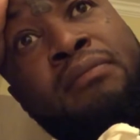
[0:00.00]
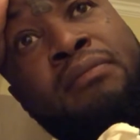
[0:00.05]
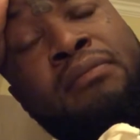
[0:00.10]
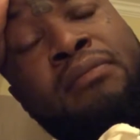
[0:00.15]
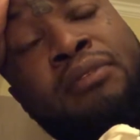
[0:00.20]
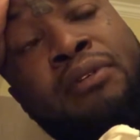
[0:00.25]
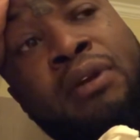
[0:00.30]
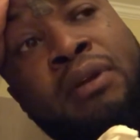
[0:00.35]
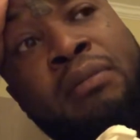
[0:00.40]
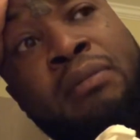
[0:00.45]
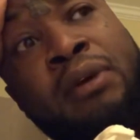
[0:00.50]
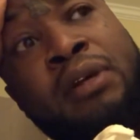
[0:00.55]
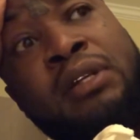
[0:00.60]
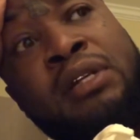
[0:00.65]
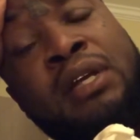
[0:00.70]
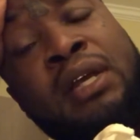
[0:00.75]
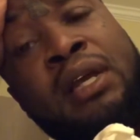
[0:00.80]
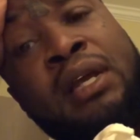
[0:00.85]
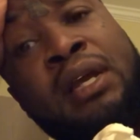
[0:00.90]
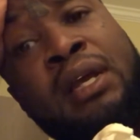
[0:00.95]
pretty
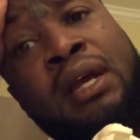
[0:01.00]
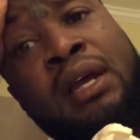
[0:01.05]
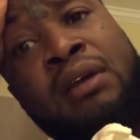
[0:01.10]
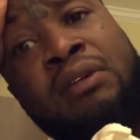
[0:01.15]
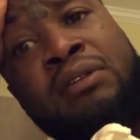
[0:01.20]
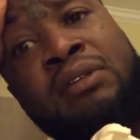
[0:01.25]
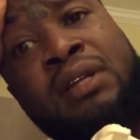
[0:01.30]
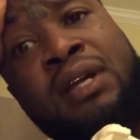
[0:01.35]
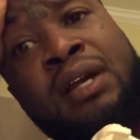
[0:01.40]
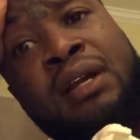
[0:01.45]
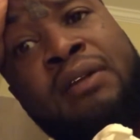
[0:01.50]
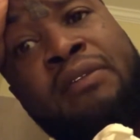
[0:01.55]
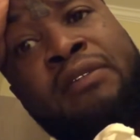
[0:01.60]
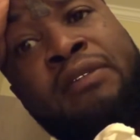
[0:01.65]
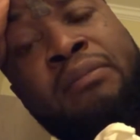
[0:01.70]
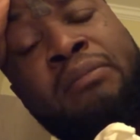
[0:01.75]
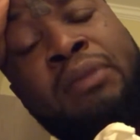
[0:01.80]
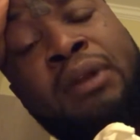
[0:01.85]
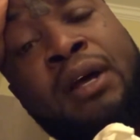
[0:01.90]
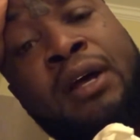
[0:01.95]
much hanging outside of
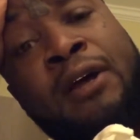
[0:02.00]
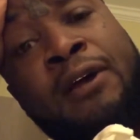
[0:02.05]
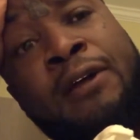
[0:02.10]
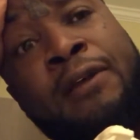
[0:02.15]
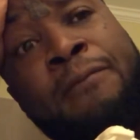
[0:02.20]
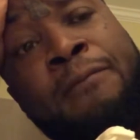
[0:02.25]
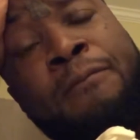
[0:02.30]
the block.